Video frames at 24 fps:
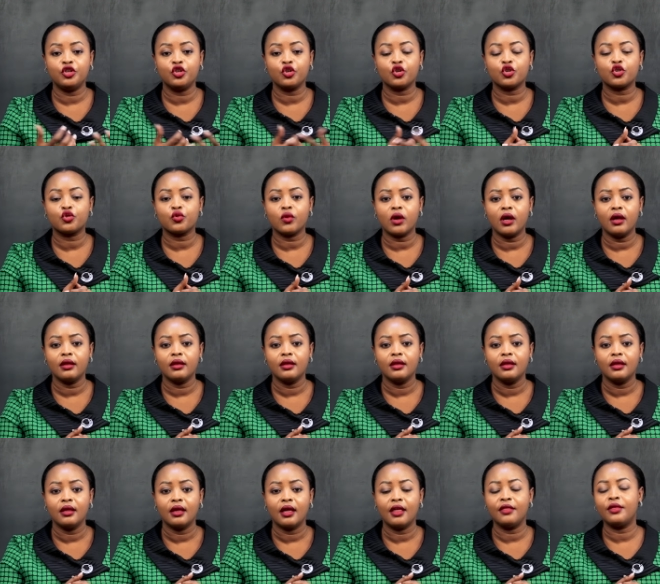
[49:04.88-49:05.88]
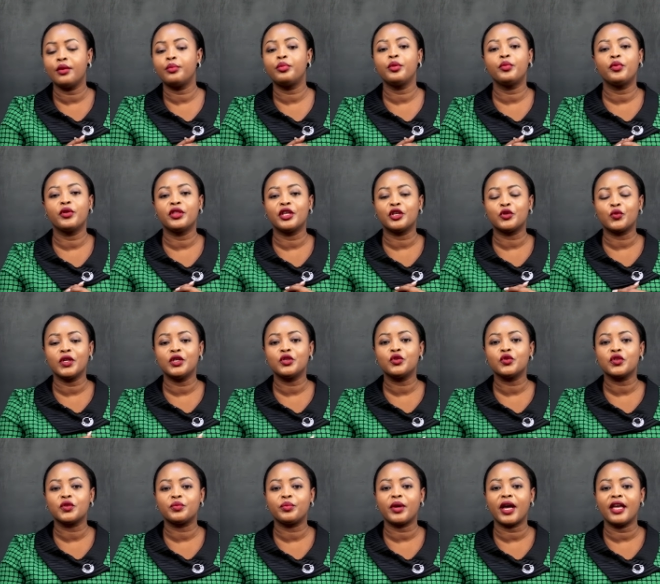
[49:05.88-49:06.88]
Joshua and the people that went
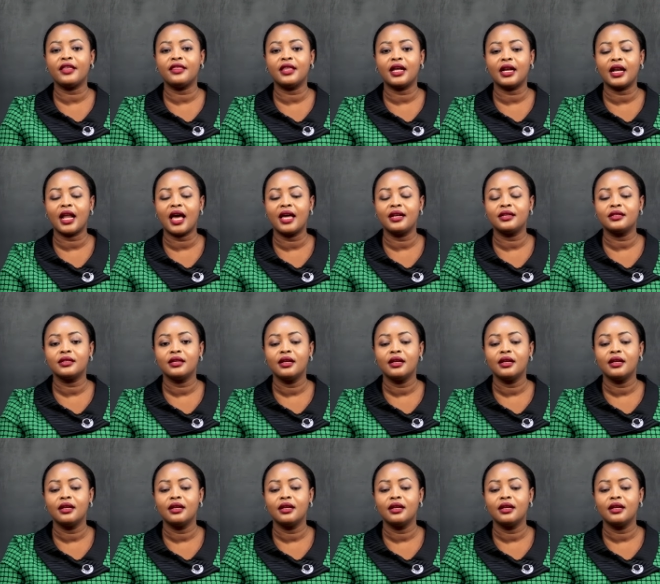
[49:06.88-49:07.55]
to spy the land